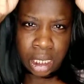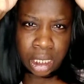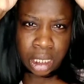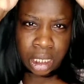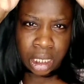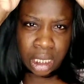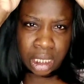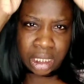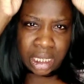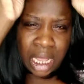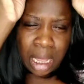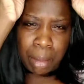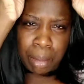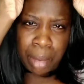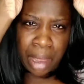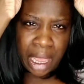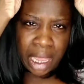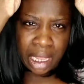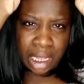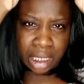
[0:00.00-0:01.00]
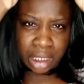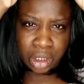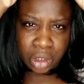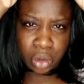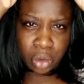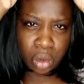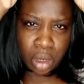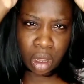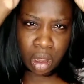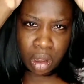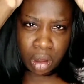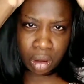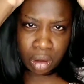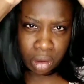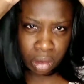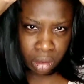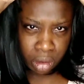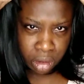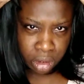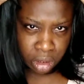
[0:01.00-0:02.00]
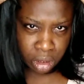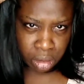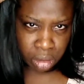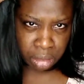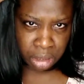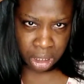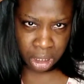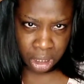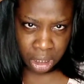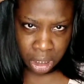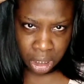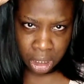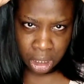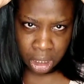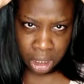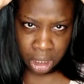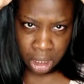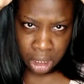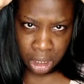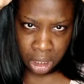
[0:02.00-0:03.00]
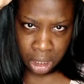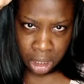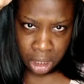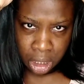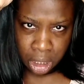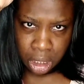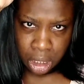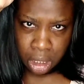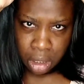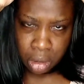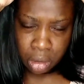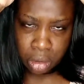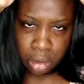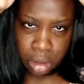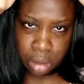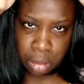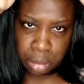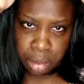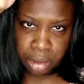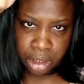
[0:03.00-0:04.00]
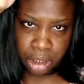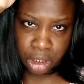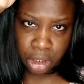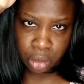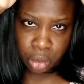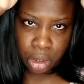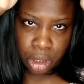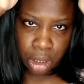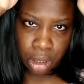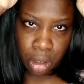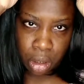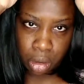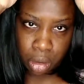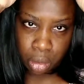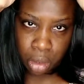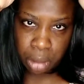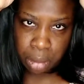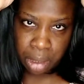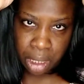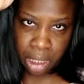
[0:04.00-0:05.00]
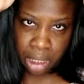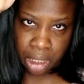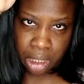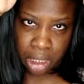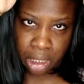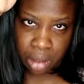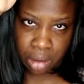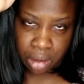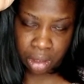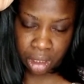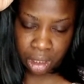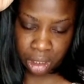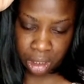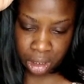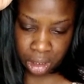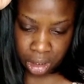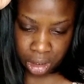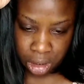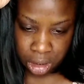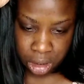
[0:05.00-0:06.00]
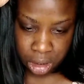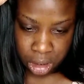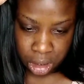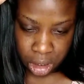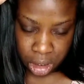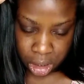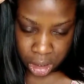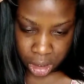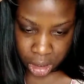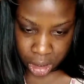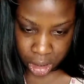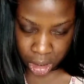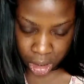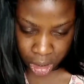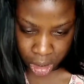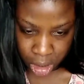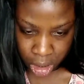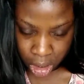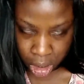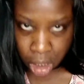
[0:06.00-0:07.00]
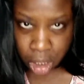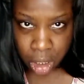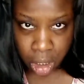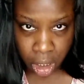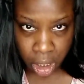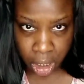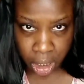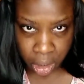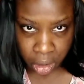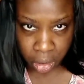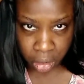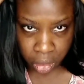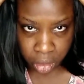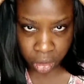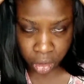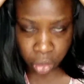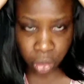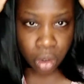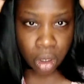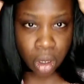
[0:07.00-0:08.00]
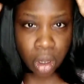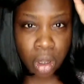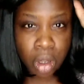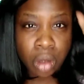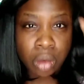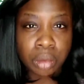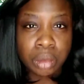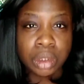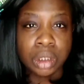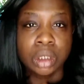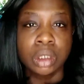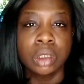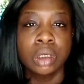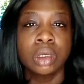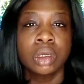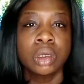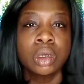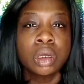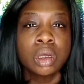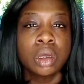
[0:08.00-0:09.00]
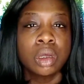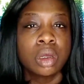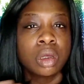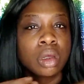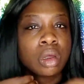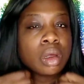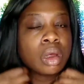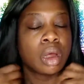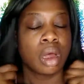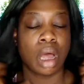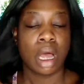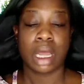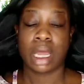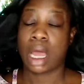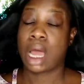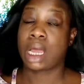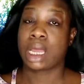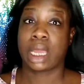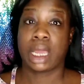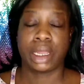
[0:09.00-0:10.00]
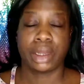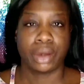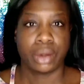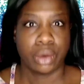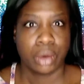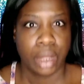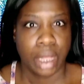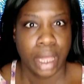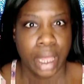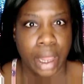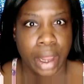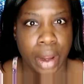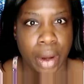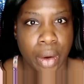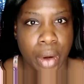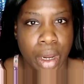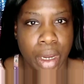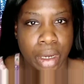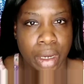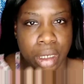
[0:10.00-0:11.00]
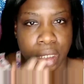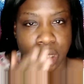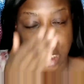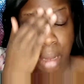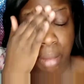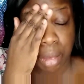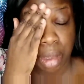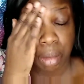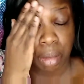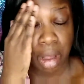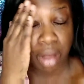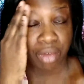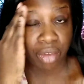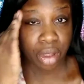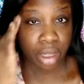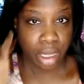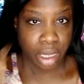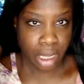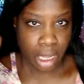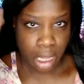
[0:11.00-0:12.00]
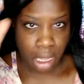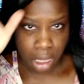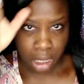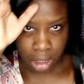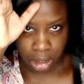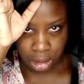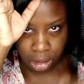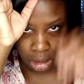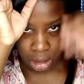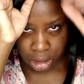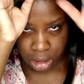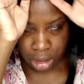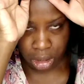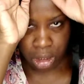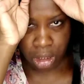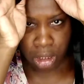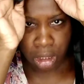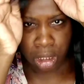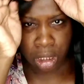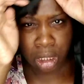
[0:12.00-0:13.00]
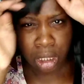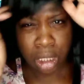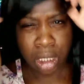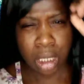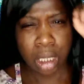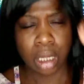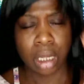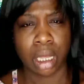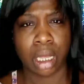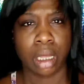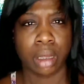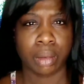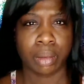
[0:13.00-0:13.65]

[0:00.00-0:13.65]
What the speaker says: Cause that bang is too long. So let me push this wig all the way back here then. Shit. Okay, there go the two combs. I can't do the hair. It stabbed me in my fucking eyes. Okay.